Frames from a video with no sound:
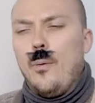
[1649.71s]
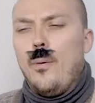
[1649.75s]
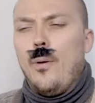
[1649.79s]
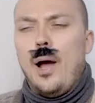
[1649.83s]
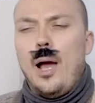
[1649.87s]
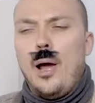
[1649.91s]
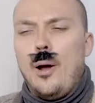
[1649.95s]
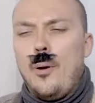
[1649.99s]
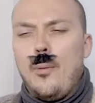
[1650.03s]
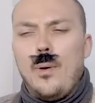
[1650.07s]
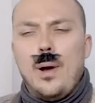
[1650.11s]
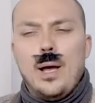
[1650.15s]

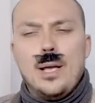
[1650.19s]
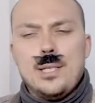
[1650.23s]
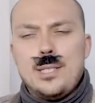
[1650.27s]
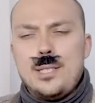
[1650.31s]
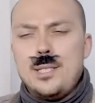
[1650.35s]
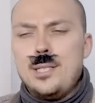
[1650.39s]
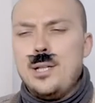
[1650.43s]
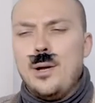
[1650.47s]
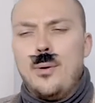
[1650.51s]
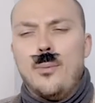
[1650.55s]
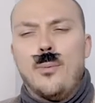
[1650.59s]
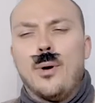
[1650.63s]
What
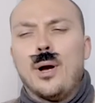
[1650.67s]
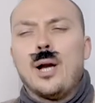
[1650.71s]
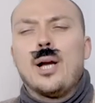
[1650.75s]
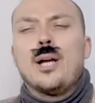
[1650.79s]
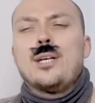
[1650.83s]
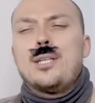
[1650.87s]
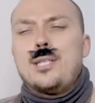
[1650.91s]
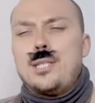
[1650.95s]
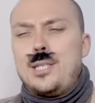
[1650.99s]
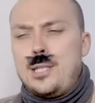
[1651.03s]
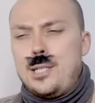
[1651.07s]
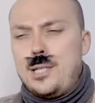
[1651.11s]
was the
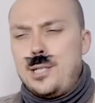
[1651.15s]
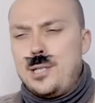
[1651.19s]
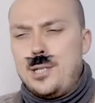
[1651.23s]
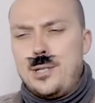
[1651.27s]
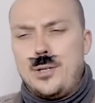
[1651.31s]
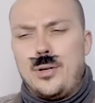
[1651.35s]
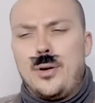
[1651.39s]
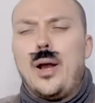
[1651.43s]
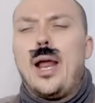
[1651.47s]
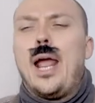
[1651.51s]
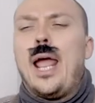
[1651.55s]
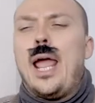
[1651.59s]
worst
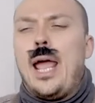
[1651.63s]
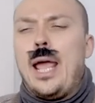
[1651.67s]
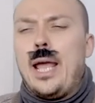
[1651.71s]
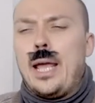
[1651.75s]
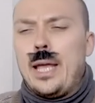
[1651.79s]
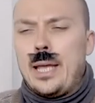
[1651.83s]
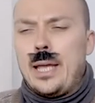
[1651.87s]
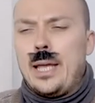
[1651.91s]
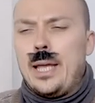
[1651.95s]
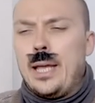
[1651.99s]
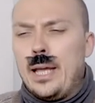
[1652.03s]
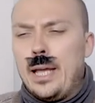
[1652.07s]

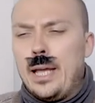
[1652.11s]
track?